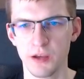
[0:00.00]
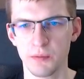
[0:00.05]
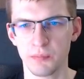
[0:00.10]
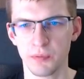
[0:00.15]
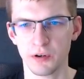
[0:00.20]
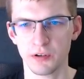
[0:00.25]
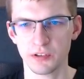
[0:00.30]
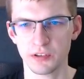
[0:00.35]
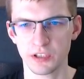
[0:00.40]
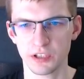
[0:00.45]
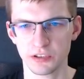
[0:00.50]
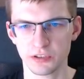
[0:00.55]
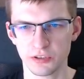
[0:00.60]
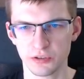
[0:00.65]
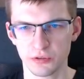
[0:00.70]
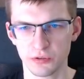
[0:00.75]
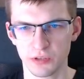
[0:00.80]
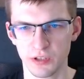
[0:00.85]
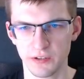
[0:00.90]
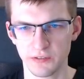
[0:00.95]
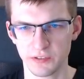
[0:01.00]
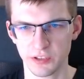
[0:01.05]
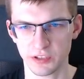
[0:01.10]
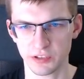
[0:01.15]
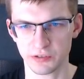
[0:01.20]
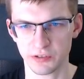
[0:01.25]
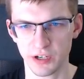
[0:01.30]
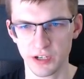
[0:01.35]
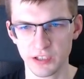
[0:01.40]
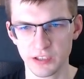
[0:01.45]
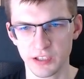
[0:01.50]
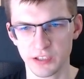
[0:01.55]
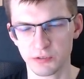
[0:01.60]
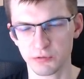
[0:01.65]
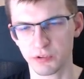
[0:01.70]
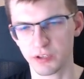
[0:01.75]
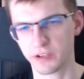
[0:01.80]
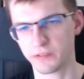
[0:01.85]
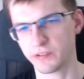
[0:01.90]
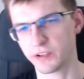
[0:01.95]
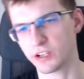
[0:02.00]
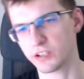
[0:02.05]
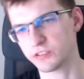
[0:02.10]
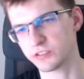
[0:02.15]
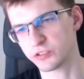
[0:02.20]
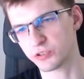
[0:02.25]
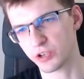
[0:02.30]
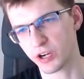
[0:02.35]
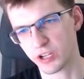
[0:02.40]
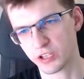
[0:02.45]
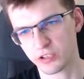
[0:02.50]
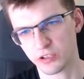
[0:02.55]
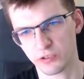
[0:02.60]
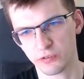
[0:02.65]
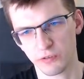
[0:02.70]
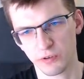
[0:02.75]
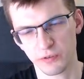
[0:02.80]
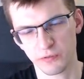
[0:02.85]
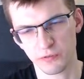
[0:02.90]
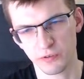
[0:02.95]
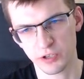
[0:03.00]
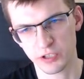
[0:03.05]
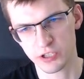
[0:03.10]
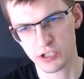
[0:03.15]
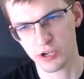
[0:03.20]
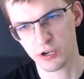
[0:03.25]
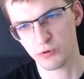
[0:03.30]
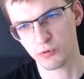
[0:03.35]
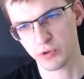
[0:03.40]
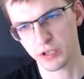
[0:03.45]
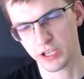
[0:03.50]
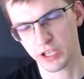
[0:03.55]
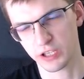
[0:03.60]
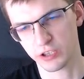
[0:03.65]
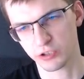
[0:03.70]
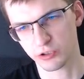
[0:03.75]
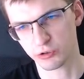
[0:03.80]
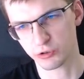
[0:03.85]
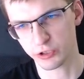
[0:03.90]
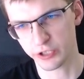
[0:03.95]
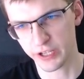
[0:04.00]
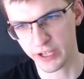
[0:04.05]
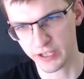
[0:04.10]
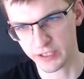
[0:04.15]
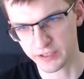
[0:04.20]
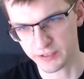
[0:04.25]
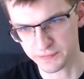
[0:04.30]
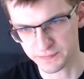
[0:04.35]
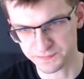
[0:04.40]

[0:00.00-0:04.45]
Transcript: pointers to left and right, and we have a constructor with which we can create